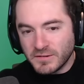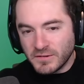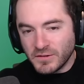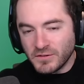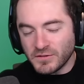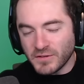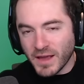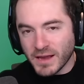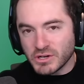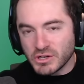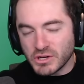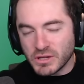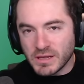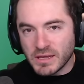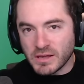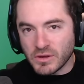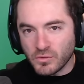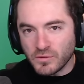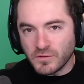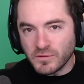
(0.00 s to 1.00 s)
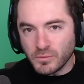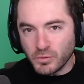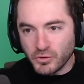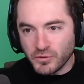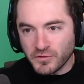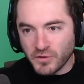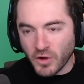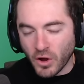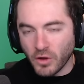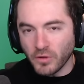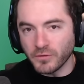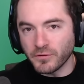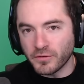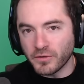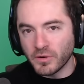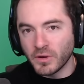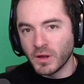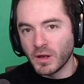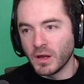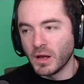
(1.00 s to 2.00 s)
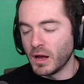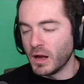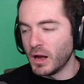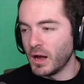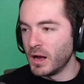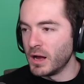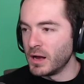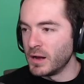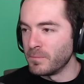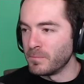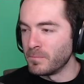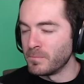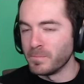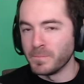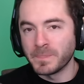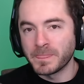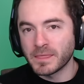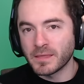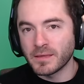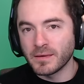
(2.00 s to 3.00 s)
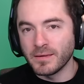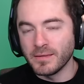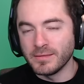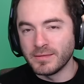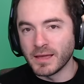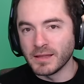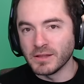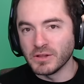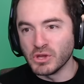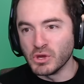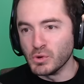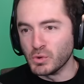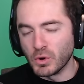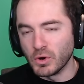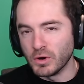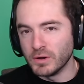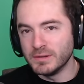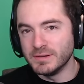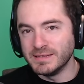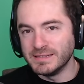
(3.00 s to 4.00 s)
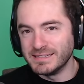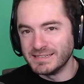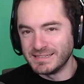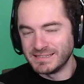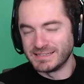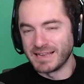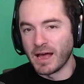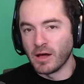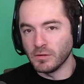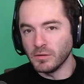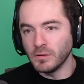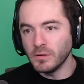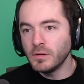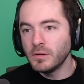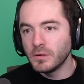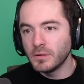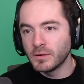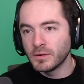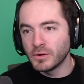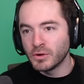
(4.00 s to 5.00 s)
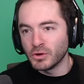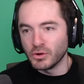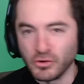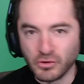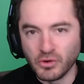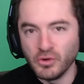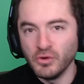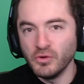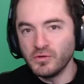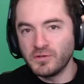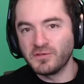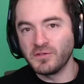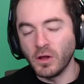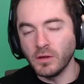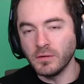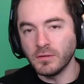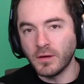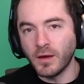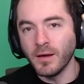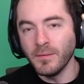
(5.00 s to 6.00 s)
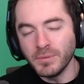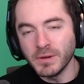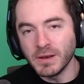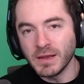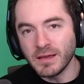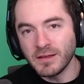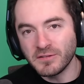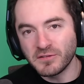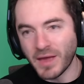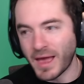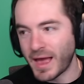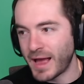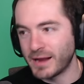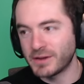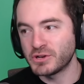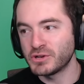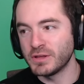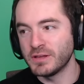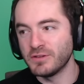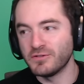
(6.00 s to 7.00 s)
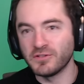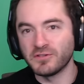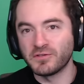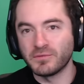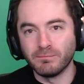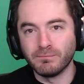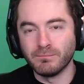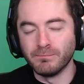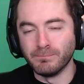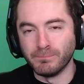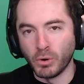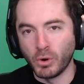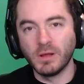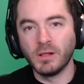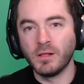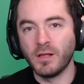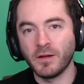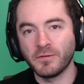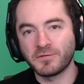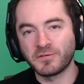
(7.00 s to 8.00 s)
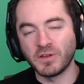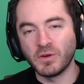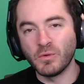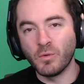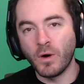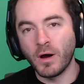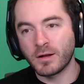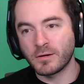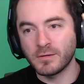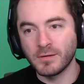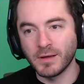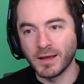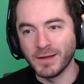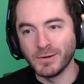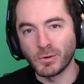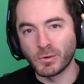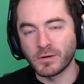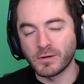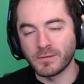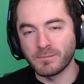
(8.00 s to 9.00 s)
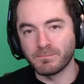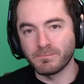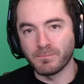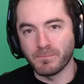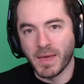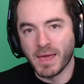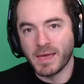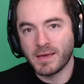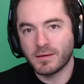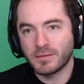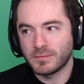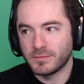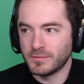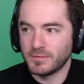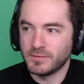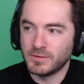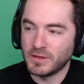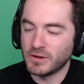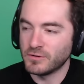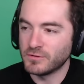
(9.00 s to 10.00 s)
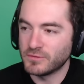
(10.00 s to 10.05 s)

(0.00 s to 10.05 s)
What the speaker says: this actually usable salt that you could sell? Do salt companies actually just boil off seawater in order to make their